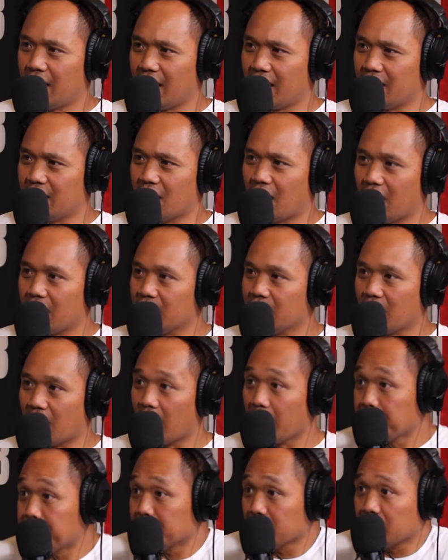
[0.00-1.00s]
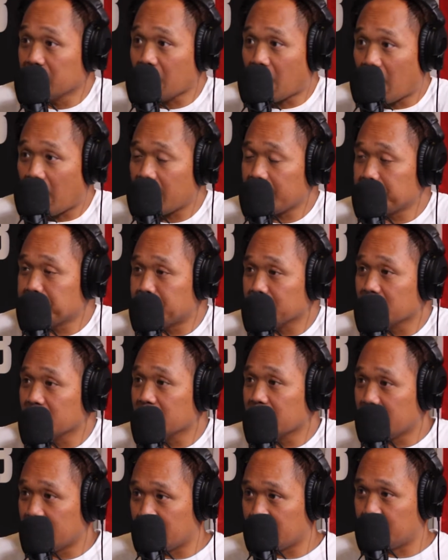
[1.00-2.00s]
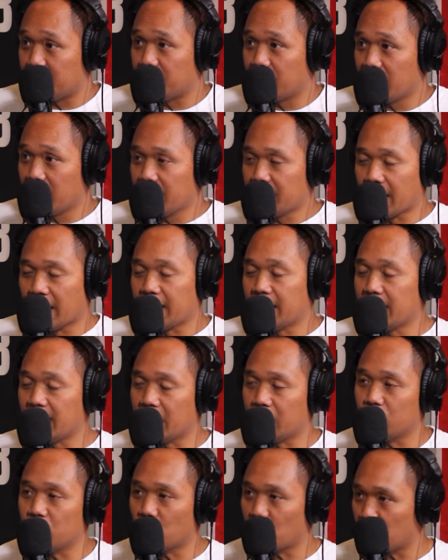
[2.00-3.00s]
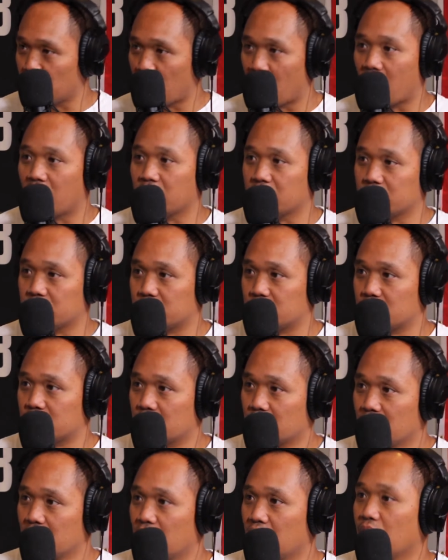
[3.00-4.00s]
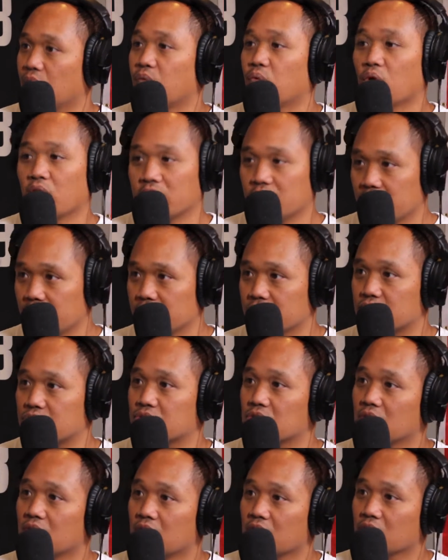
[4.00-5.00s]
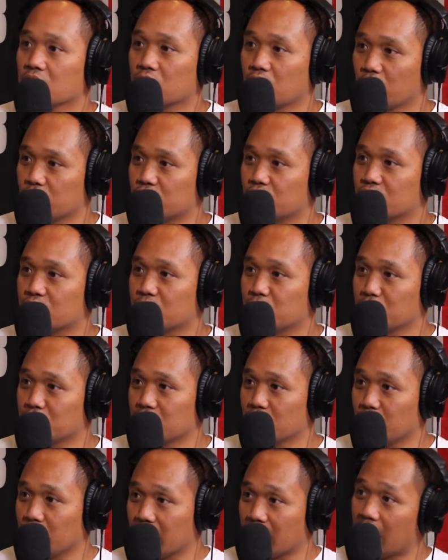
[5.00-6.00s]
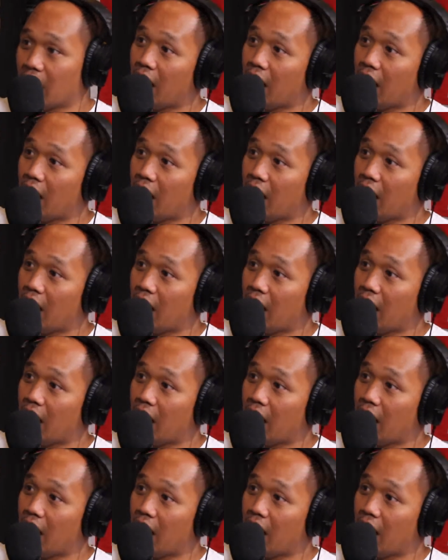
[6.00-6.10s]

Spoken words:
And I believe that he had no knowledge of what his coaches were doing.